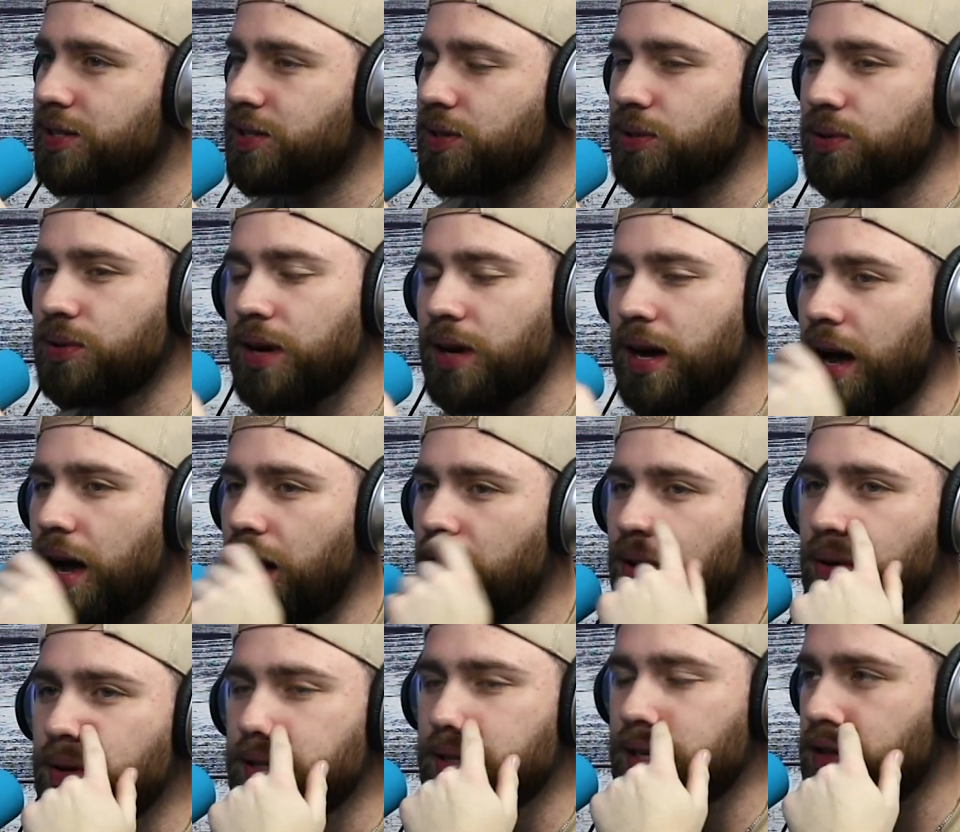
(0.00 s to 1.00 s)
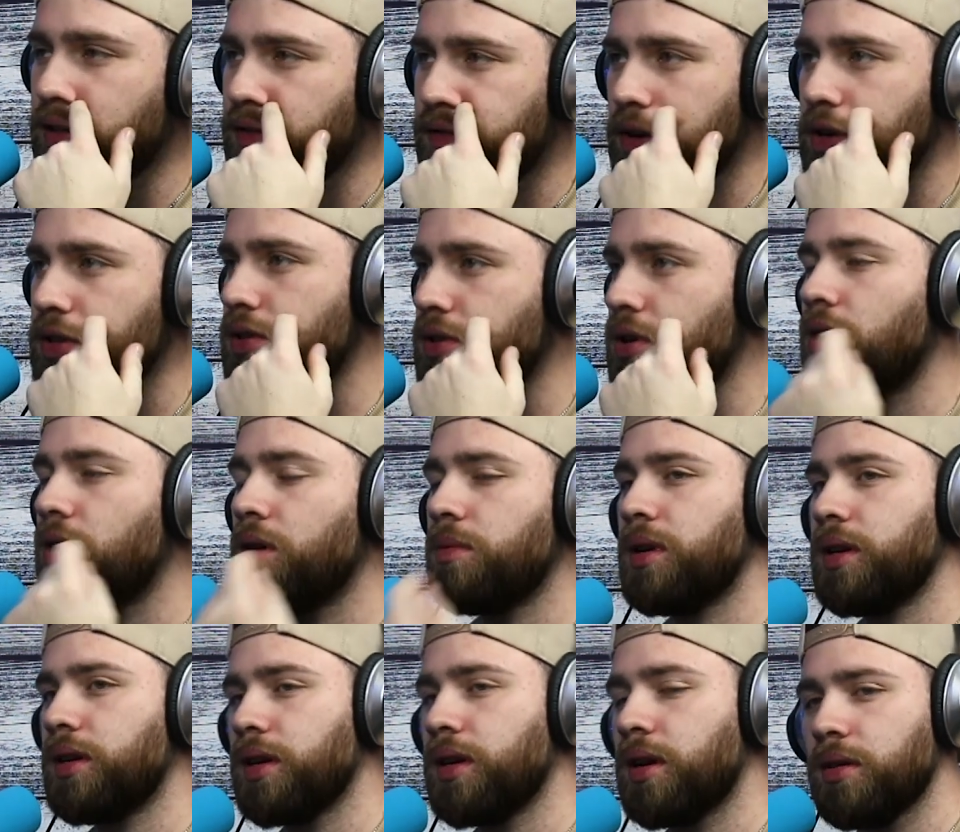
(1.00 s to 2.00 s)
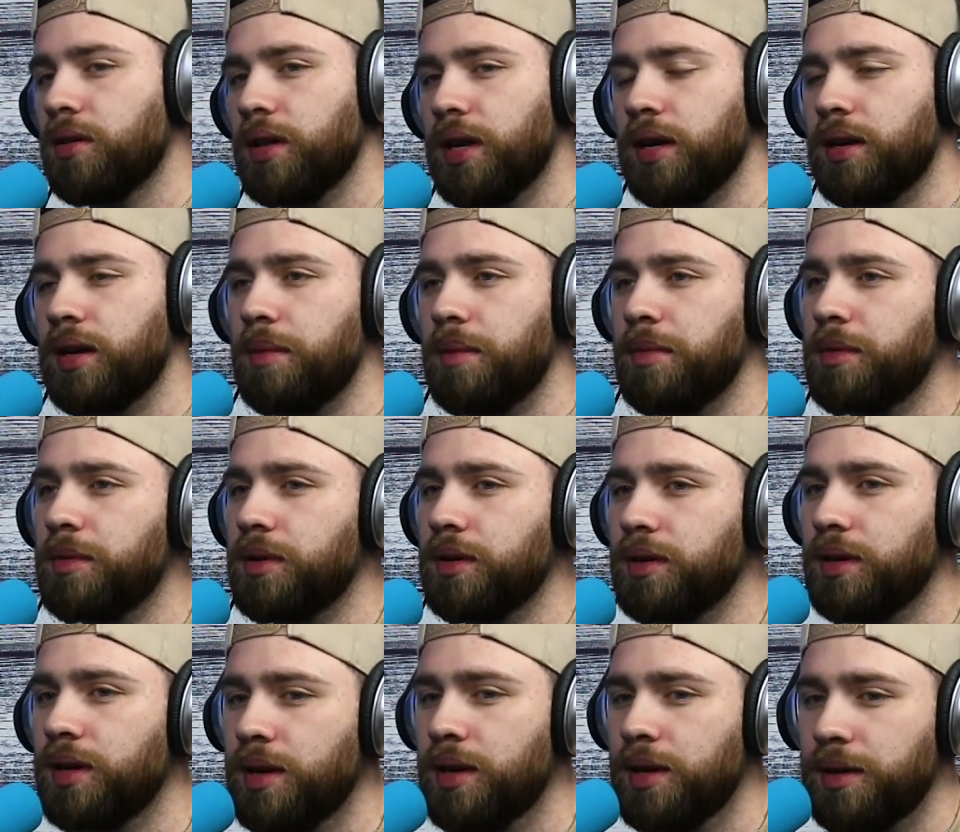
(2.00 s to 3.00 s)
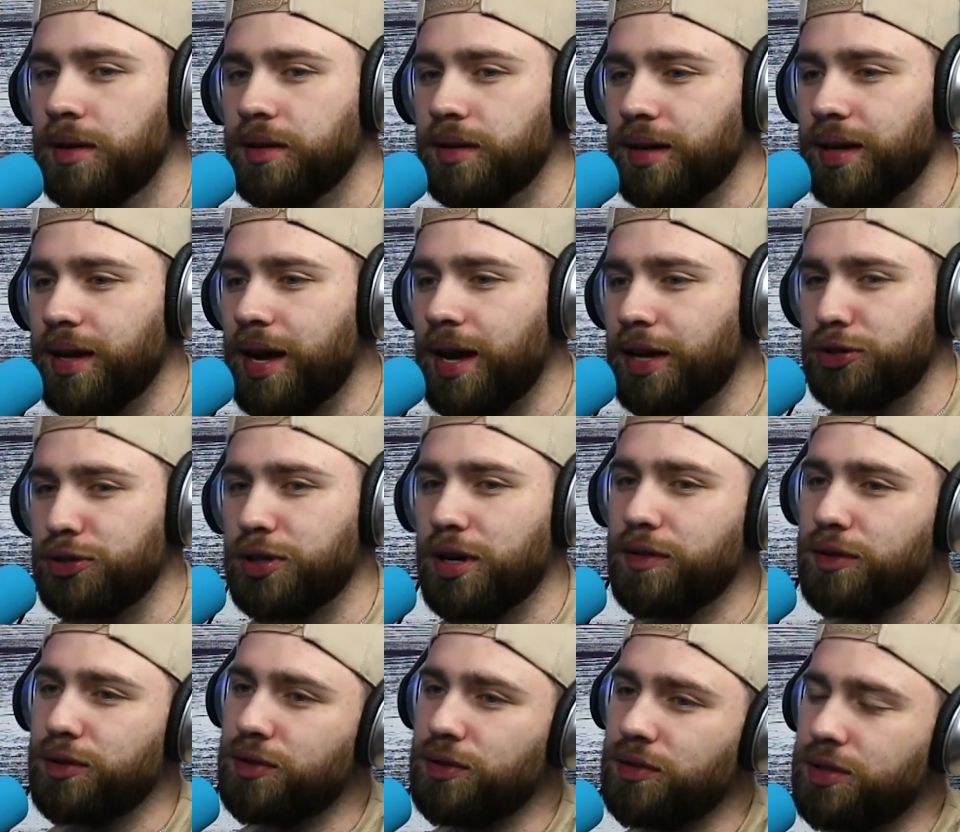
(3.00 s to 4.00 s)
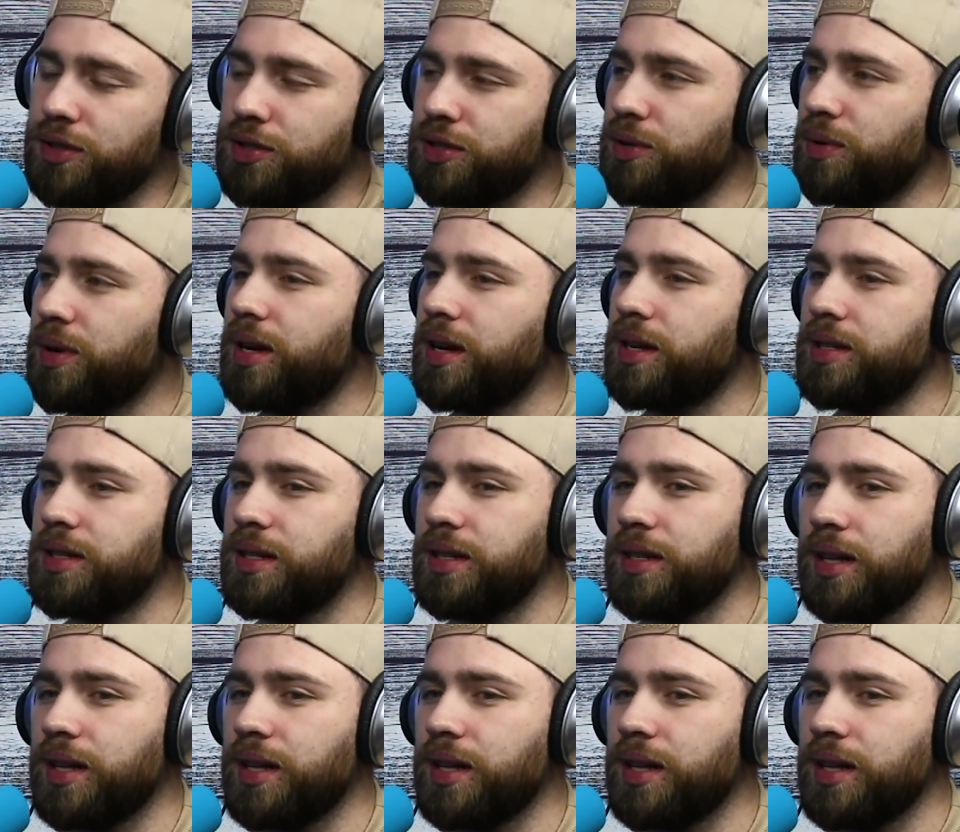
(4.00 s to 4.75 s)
It's cool. I always get the first call. Like, yo, like, I remember the guy Trevor who runs US.